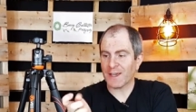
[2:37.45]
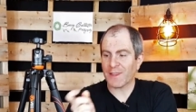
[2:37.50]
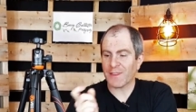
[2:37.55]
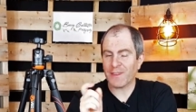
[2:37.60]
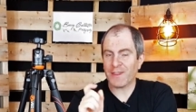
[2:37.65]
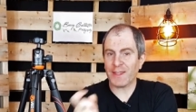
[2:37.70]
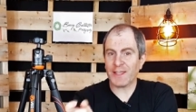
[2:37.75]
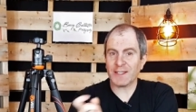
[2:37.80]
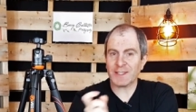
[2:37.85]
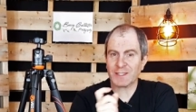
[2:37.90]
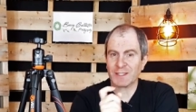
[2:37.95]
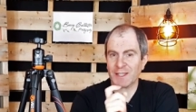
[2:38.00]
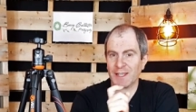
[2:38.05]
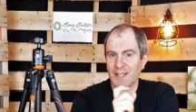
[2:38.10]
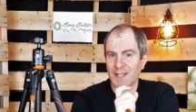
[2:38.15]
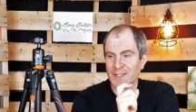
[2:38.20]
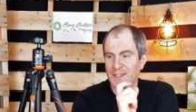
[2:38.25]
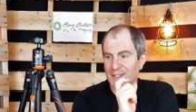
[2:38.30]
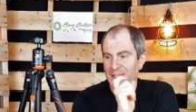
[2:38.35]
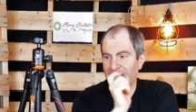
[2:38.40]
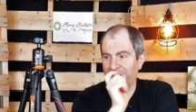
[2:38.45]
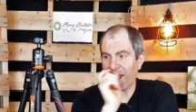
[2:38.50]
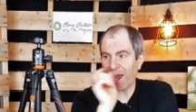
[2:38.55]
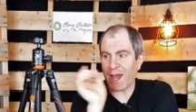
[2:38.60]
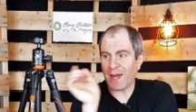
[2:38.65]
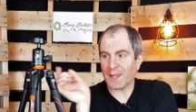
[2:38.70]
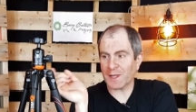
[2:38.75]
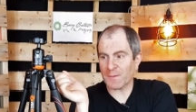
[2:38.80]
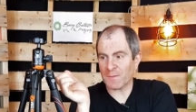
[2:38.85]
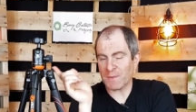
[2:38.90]
This is the
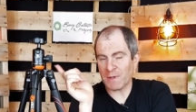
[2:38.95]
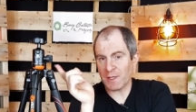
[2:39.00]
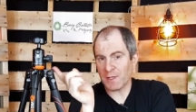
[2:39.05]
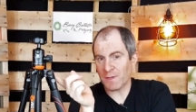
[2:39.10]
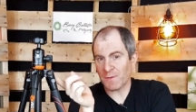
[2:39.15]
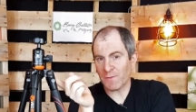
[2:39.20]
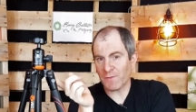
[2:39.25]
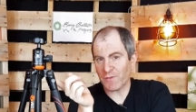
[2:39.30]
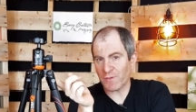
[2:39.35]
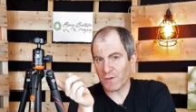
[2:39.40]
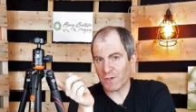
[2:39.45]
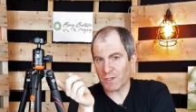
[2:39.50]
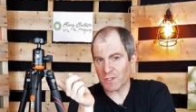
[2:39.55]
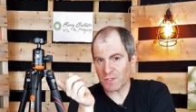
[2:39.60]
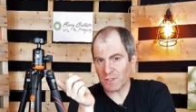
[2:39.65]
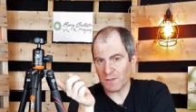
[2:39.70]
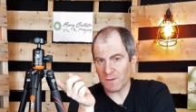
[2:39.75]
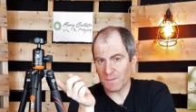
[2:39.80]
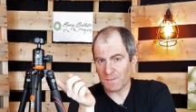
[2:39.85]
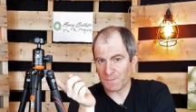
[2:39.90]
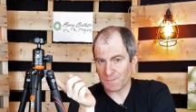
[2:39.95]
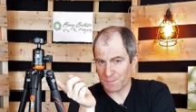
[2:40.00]
aluminium version.